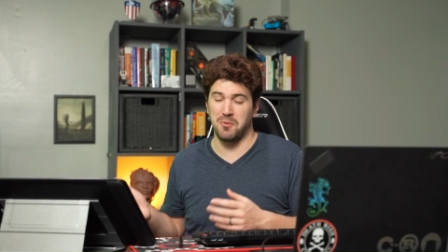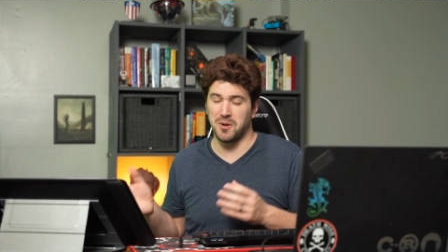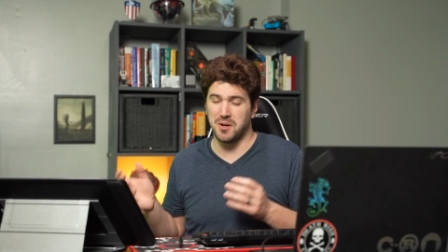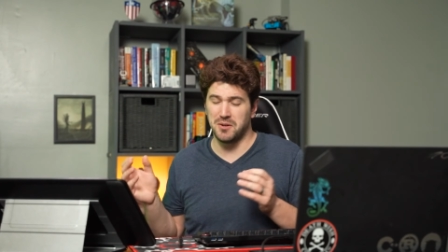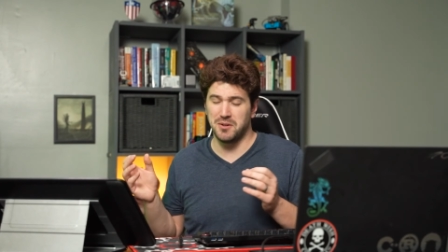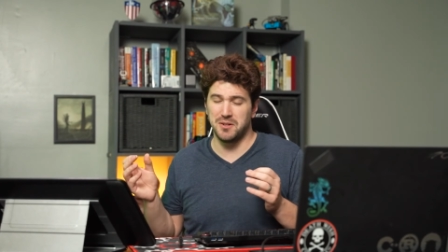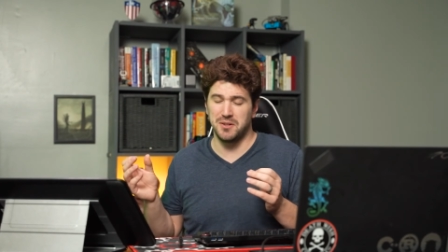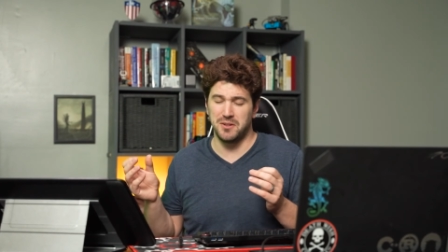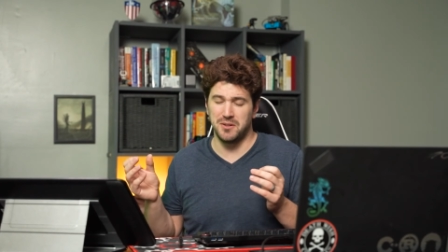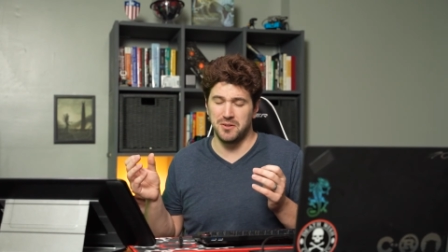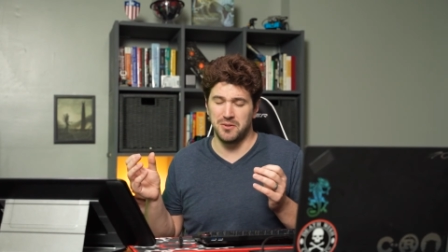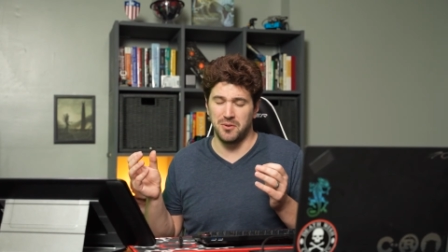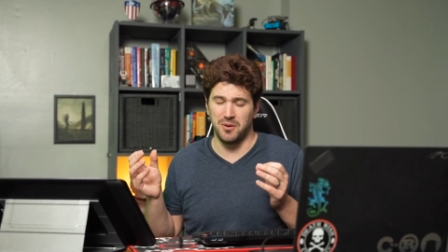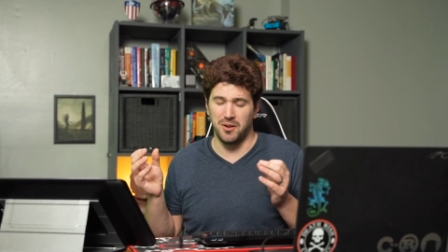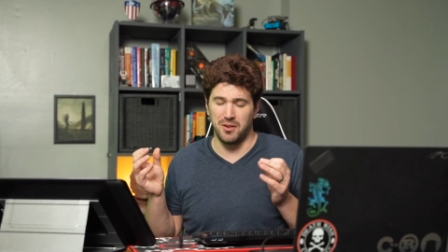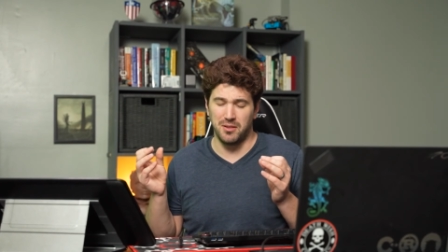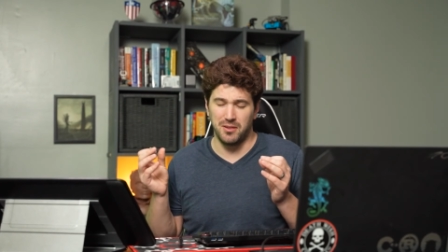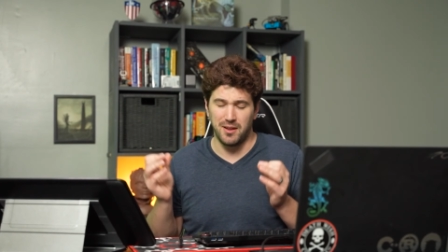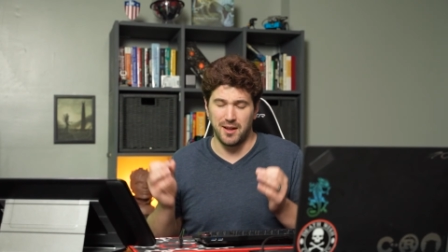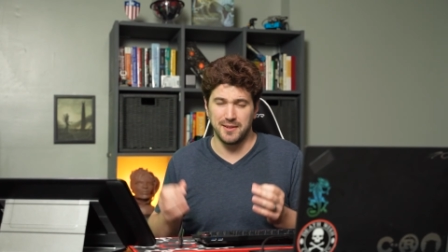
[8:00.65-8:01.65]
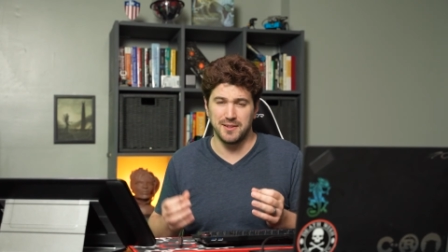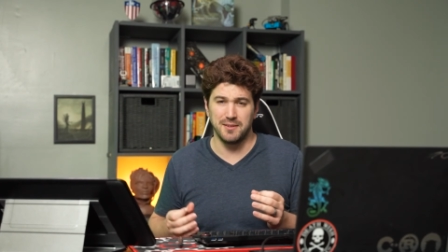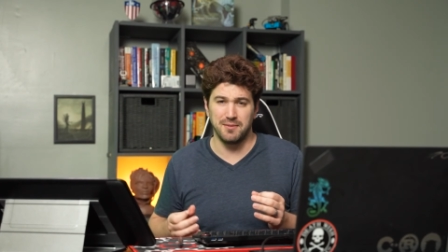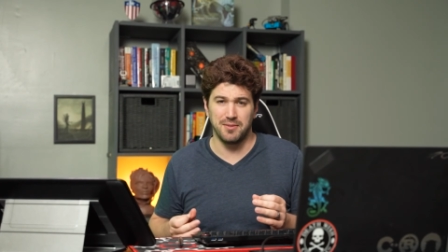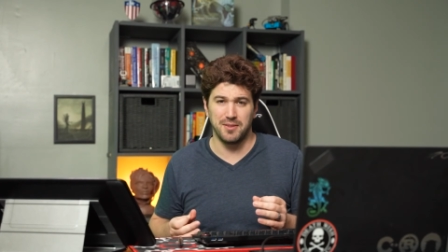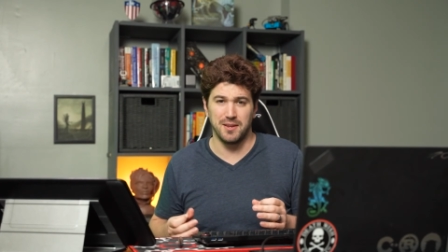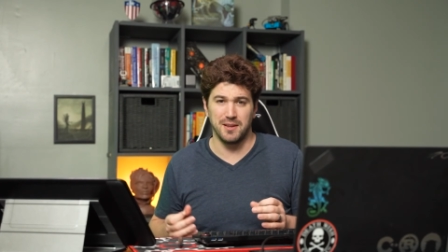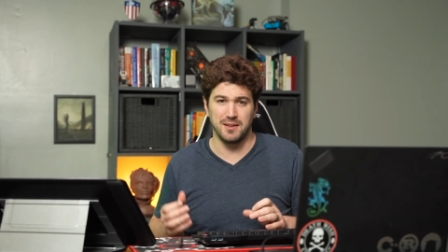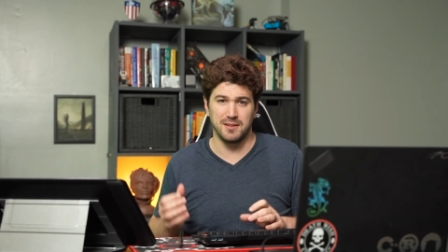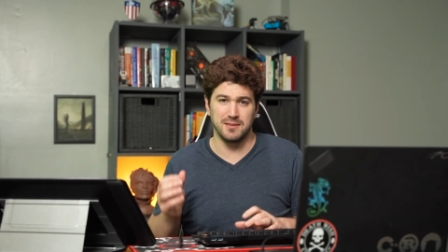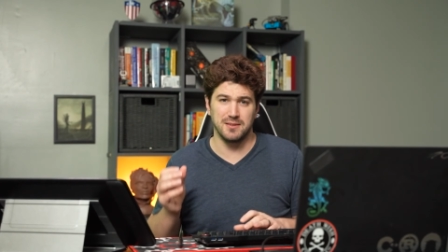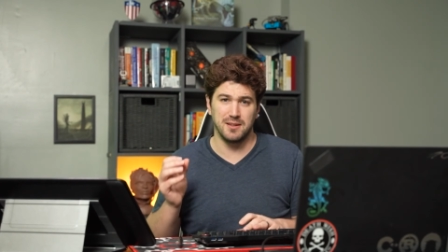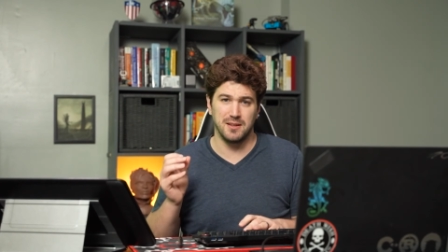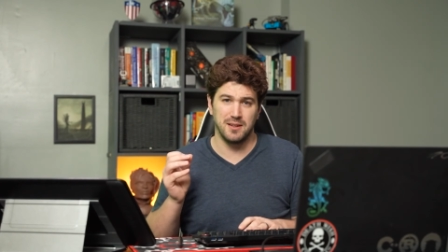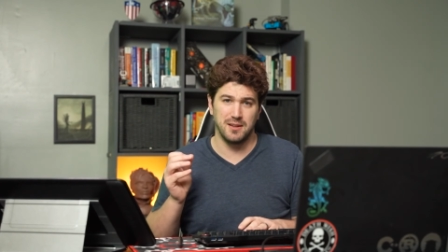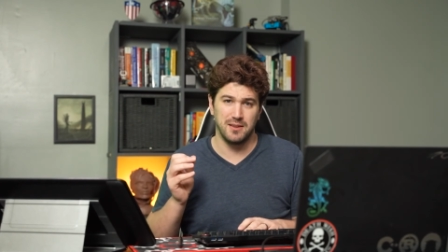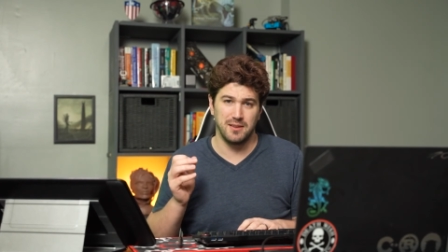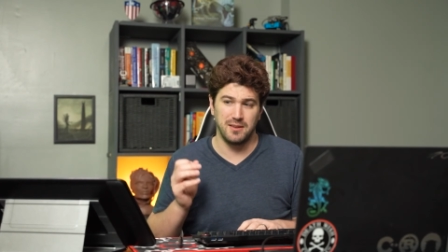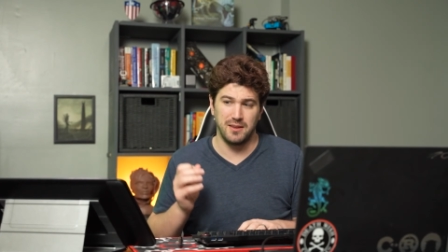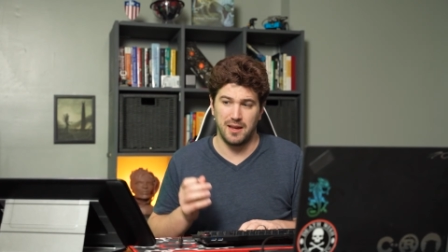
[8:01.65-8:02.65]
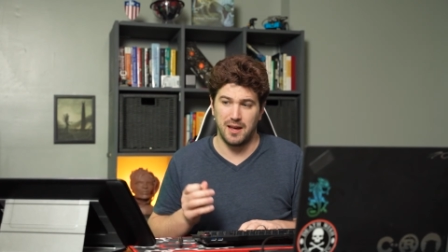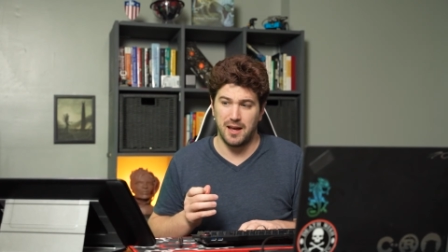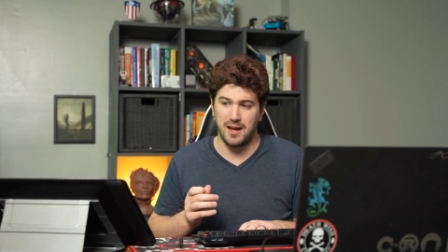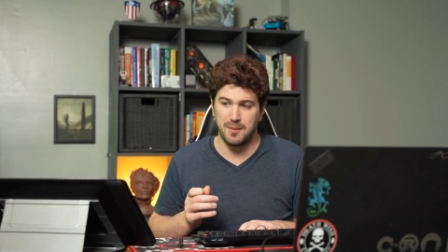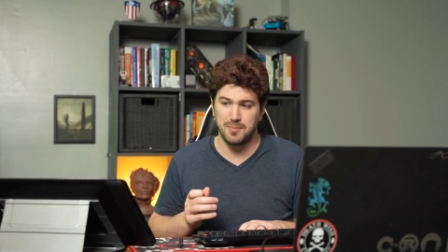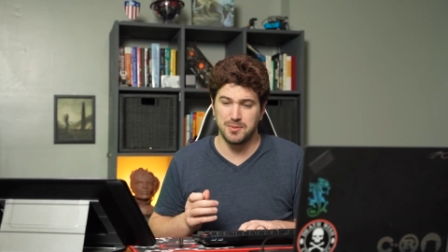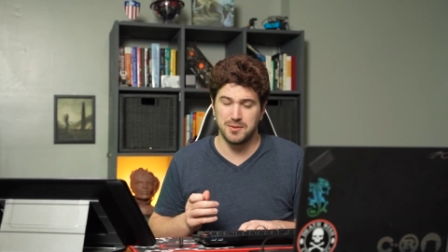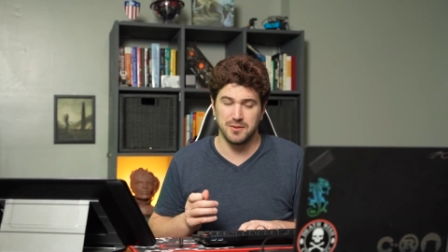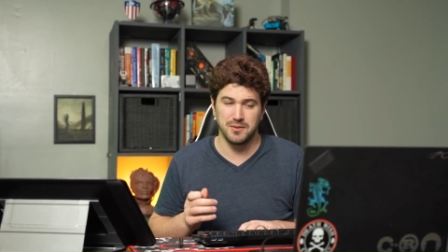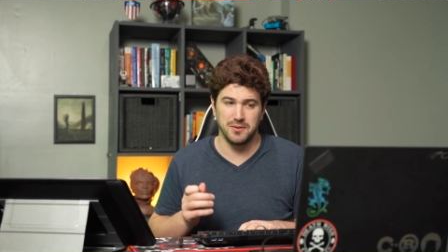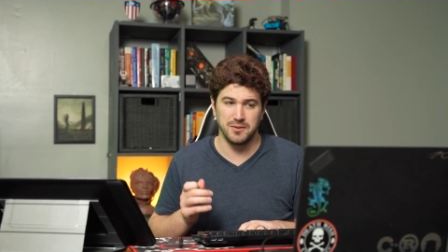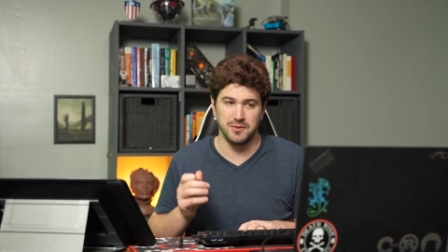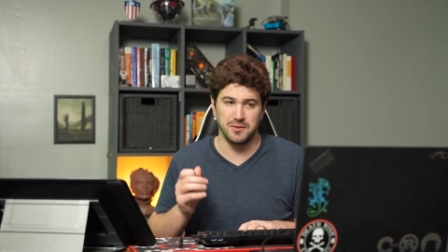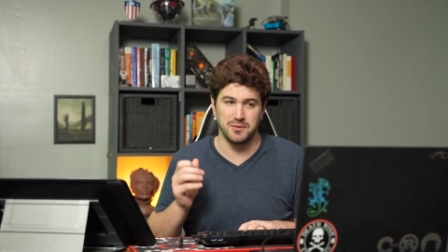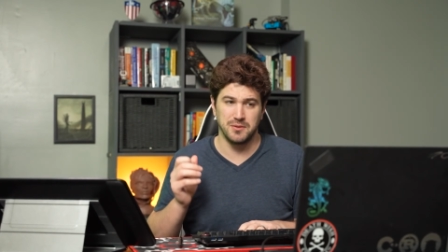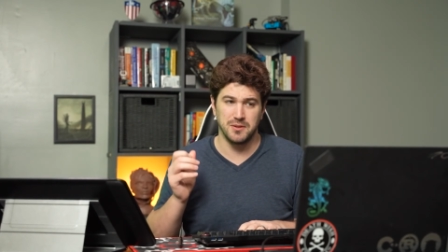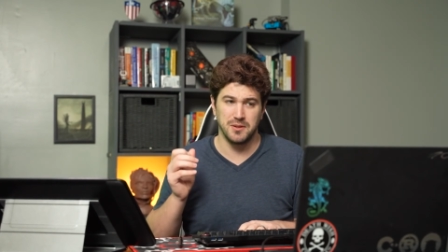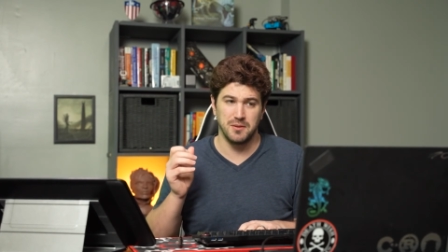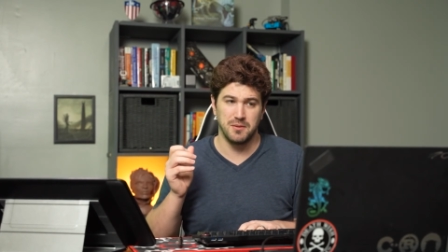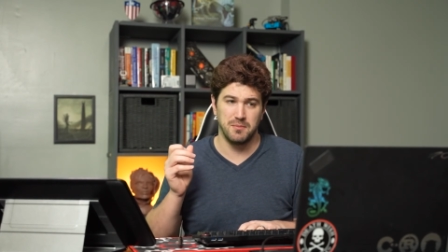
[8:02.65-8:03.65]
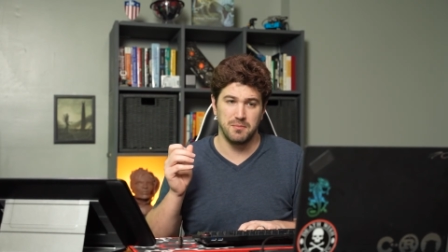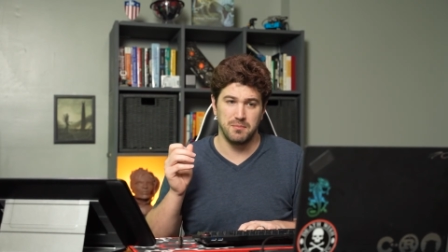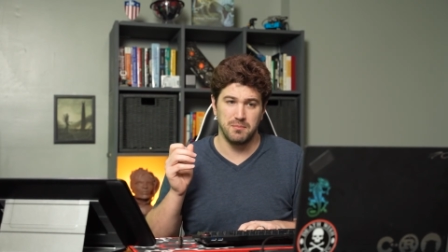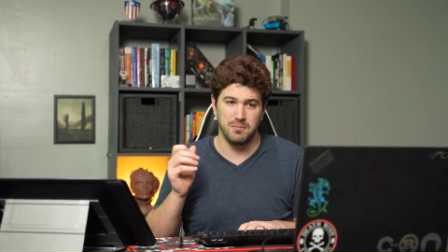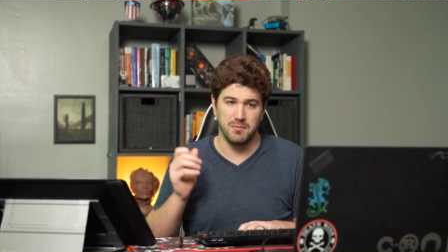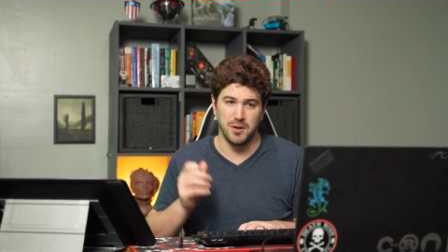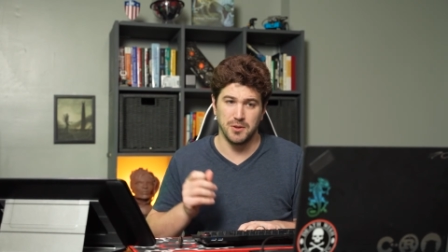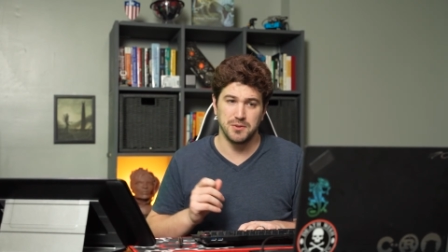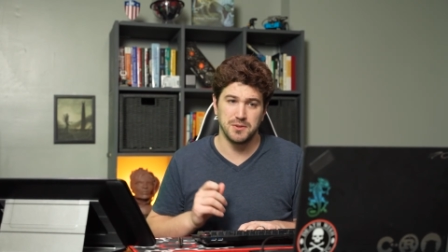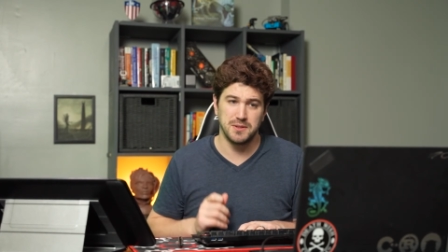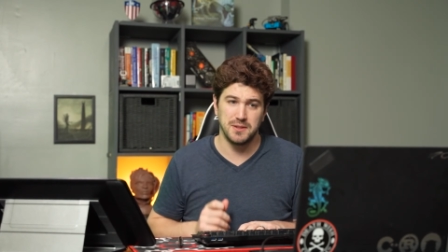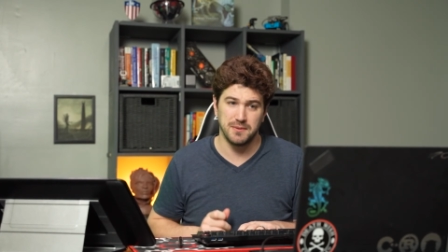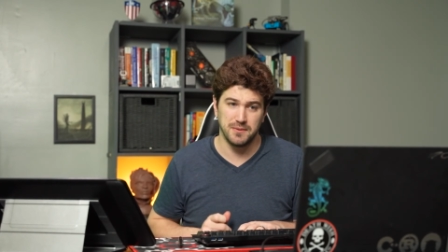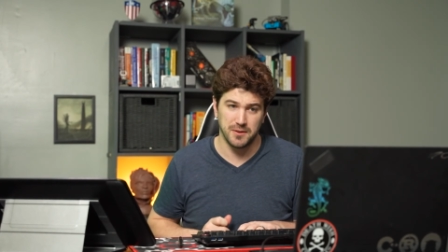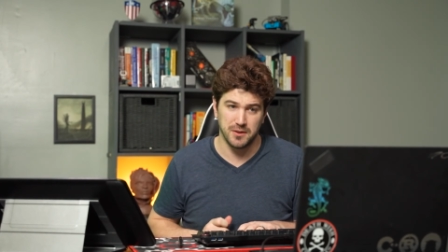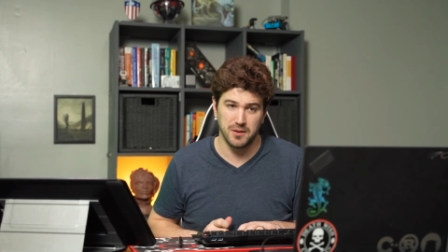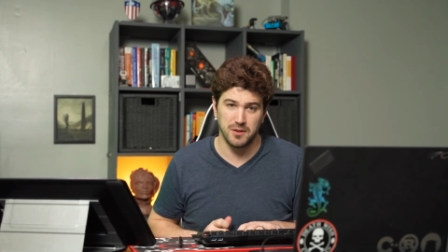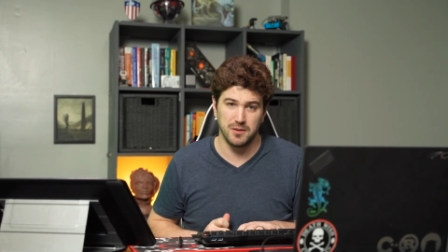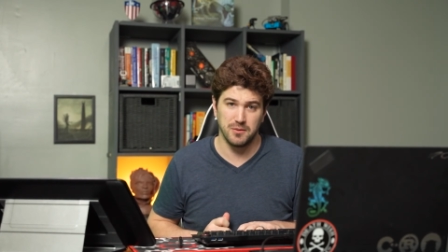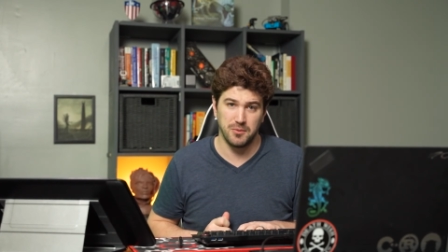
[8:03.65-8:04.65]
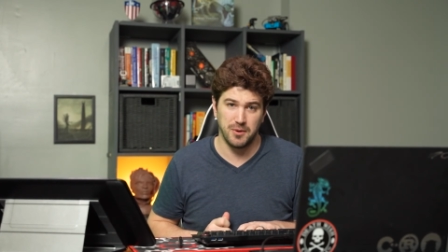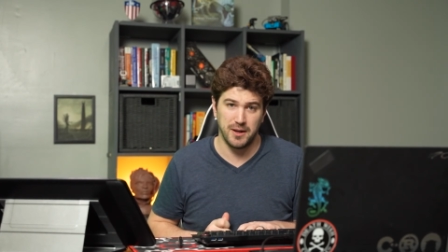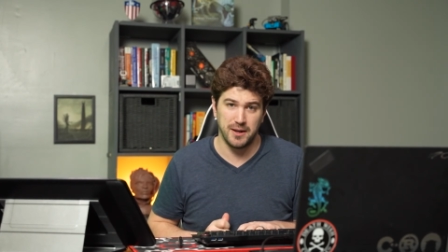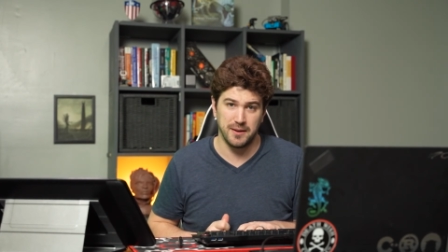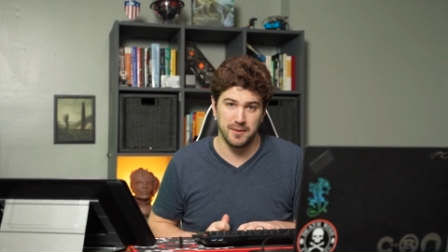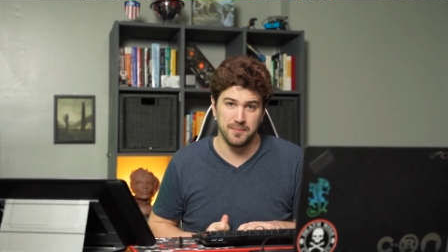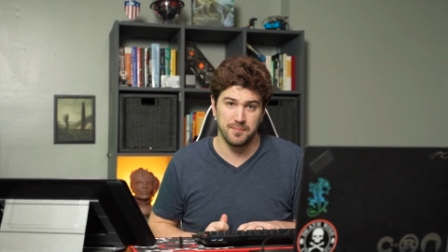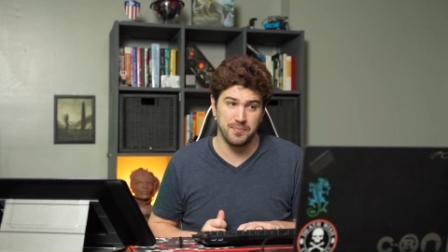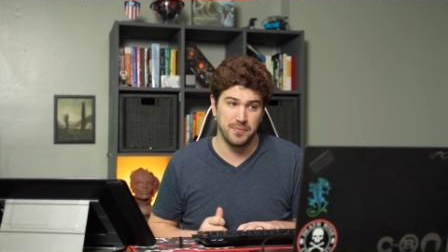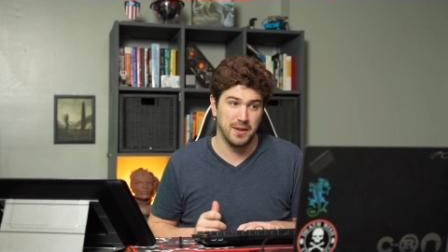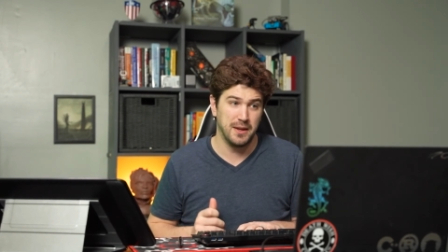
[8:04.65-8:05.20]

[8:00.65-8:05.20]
We're going to do lots of things the absolute most difficult way.